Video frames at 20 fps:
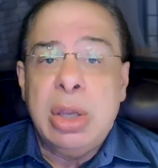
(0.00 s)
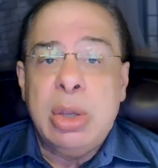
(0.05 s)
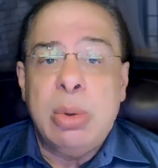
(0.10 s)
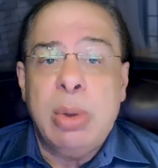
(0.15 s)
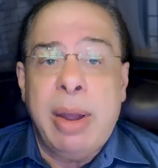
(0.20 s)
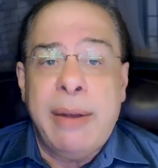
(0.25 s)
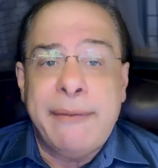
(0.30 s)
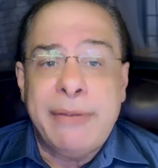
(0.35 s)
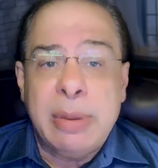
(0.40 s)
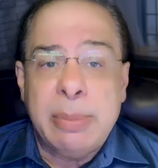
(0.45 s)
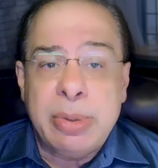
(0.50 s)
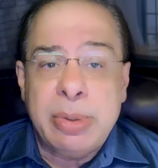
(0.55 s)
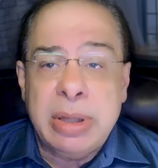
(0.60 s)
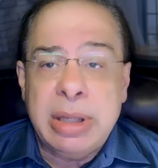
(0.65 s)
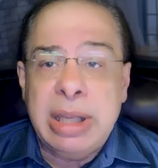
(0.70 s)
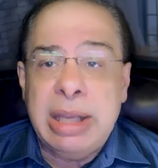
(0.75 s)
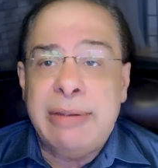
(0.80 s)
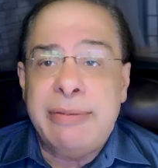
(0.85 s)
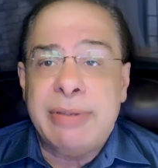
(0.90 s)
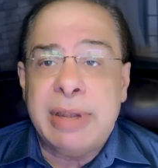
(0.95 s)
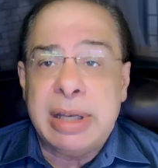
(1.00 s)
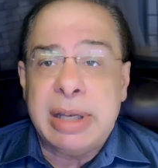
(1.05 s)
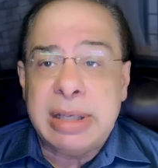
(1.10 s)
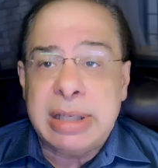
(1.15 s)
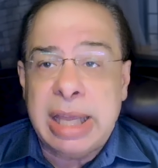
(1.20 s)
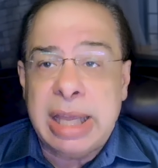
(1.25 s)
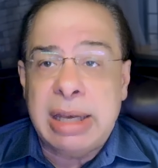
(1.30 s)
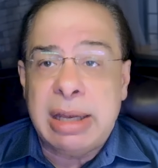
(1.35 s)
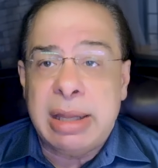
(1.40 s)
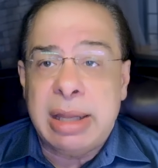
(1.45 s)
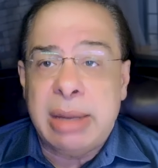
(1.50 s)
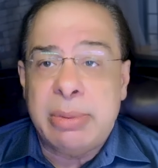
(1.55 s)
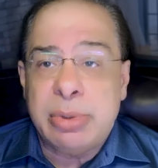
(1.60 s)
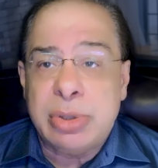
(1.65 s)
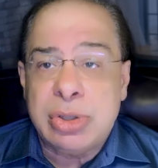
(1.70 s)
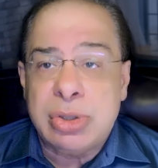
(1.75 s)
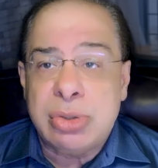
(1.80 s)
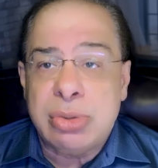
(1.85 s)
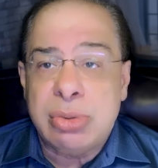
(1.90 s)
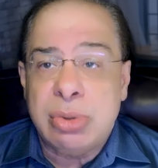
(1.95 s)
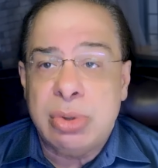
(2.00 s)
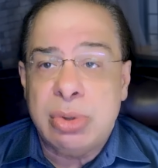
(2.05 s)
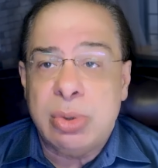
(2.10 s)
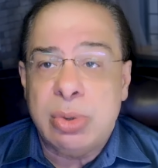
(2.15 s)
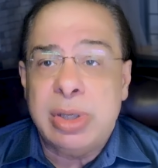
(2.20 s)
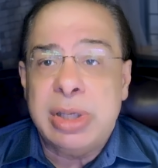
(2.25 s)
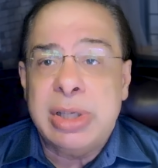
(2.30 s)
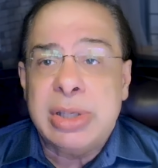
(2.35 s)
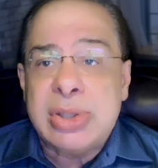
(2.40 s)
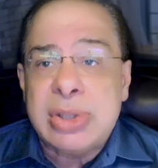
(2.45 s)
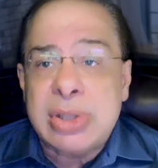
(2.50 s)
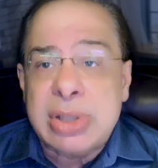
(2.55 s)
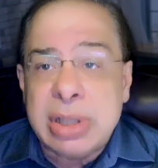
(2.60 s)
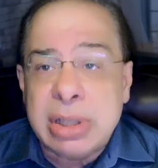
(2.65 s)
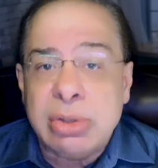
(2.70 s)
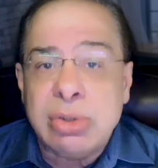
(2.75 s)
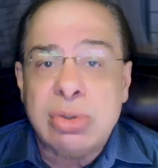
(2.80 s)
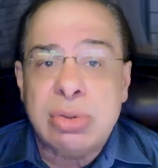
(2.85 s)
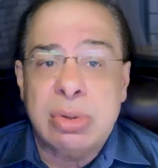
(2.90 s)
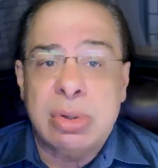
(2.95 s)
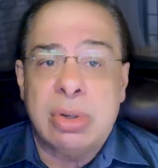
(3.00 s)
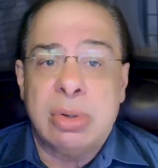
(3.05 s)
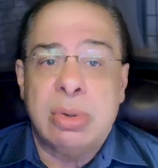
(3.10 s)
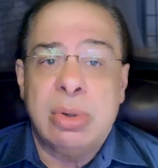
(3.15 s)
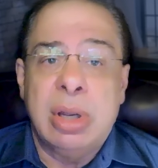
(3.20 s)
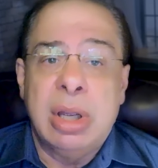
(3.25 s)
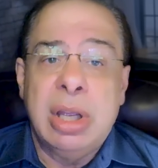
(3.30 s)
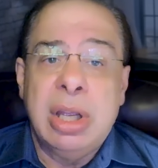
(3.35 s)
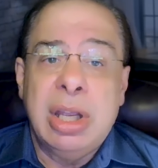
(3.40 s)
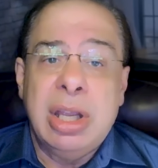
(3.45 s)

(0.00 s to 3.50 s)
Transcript: You have to believe that data that was true is still true.